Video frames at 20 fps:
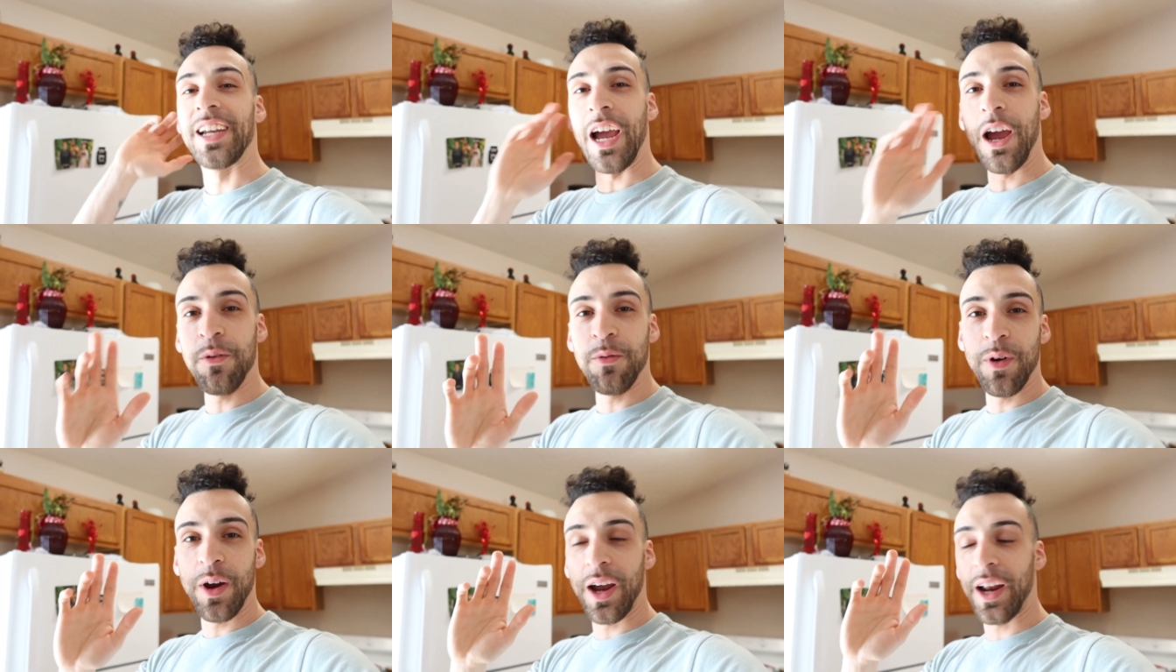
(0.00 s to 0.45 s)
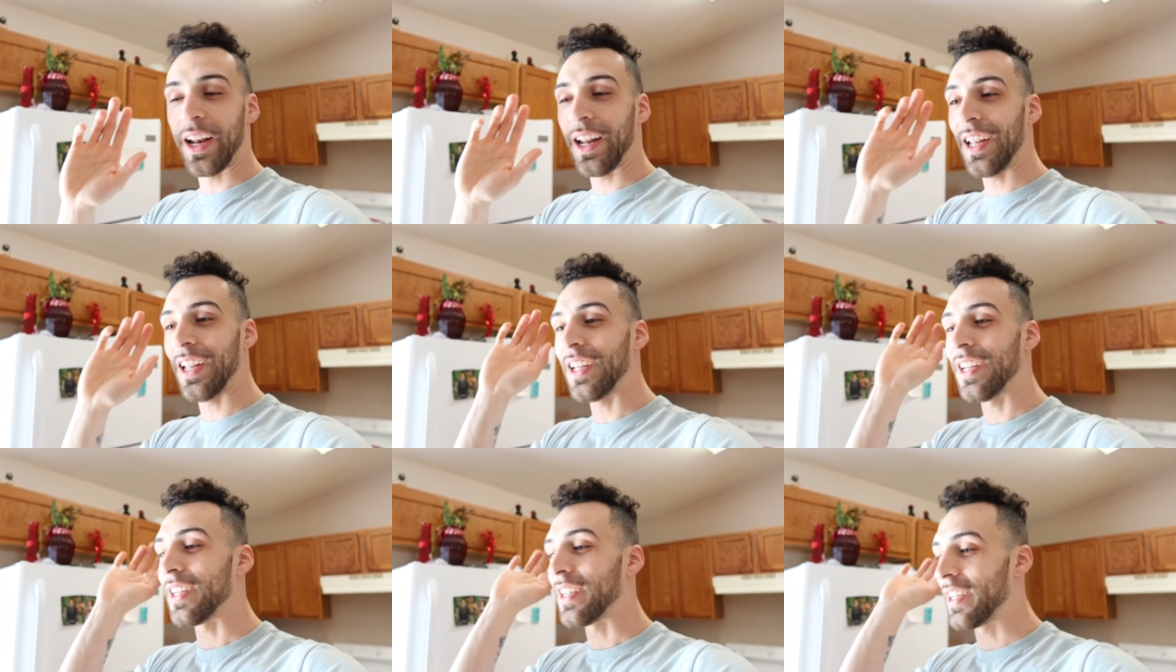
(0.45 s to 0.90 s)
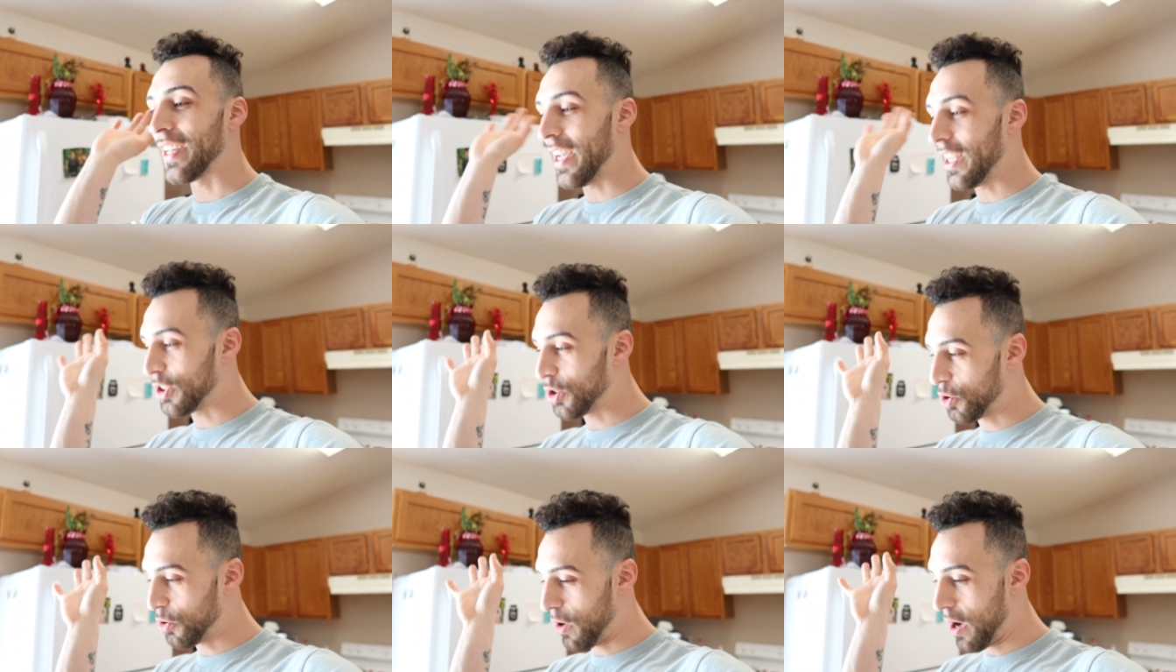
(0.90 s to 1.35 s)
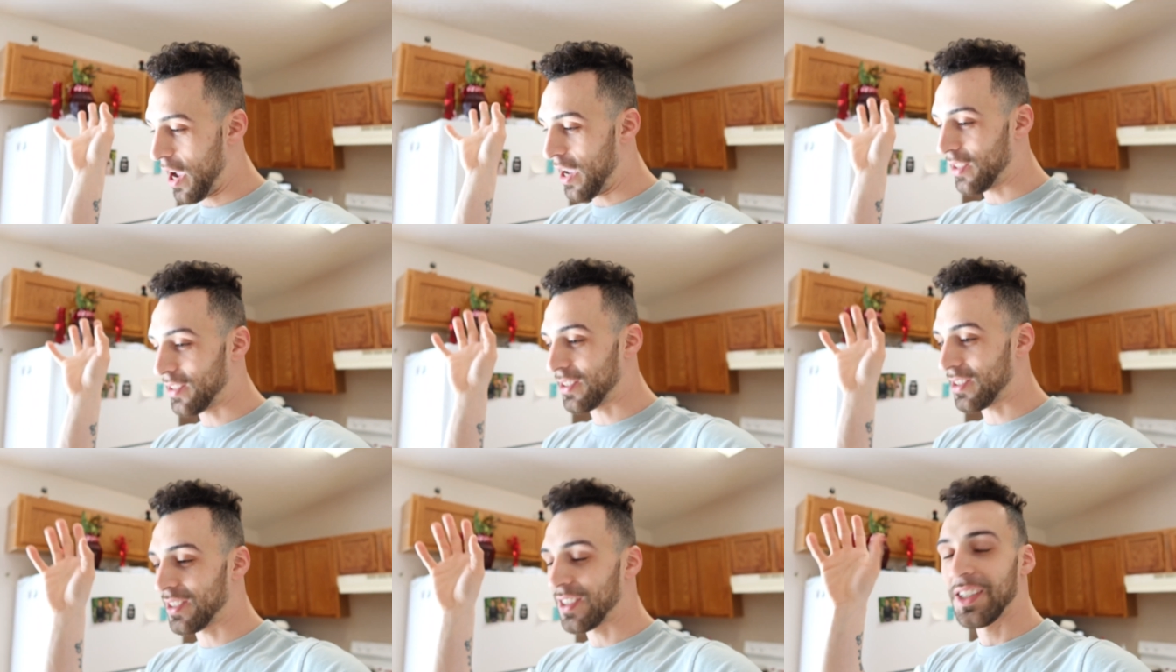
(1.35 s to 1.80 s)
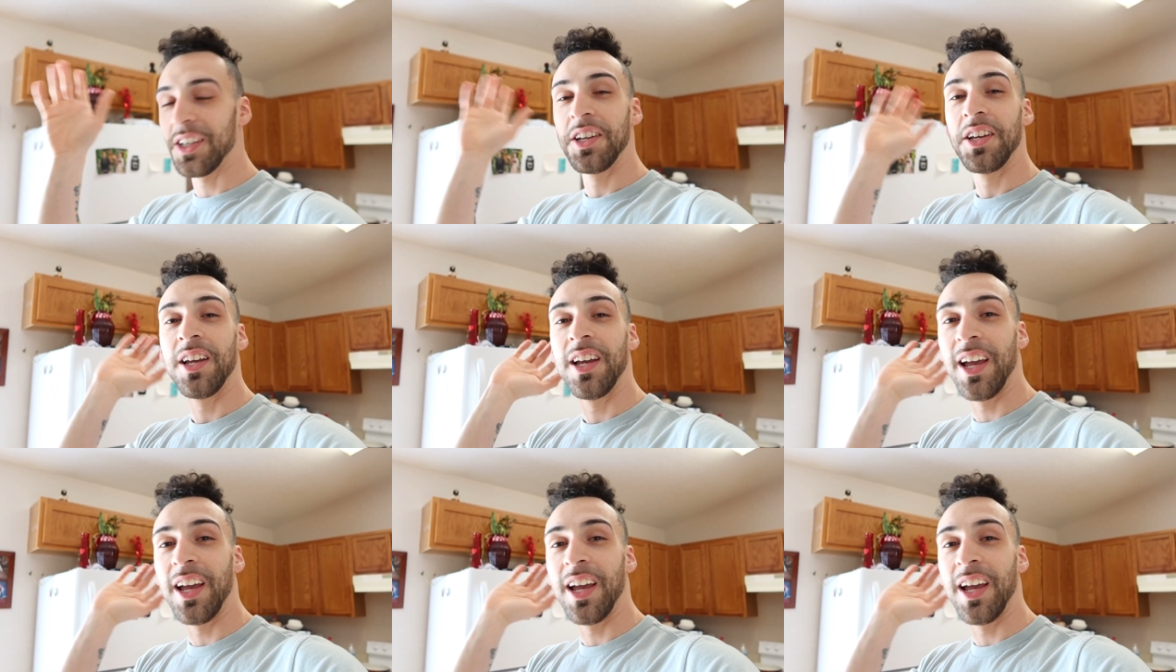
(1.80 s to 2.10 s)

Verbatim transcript: get ready, get dressed,